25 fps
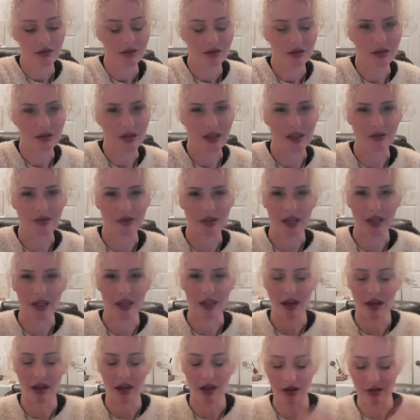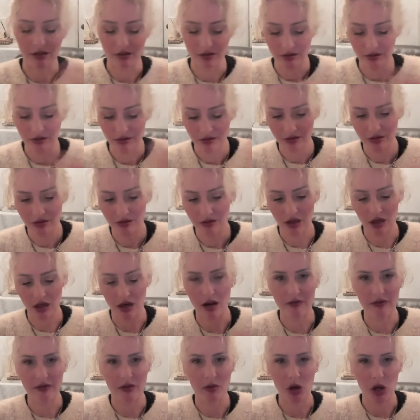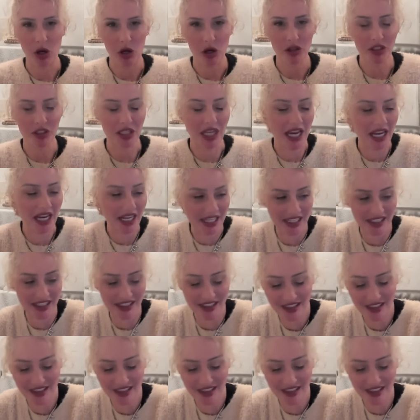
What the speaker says: They cut off the balls like.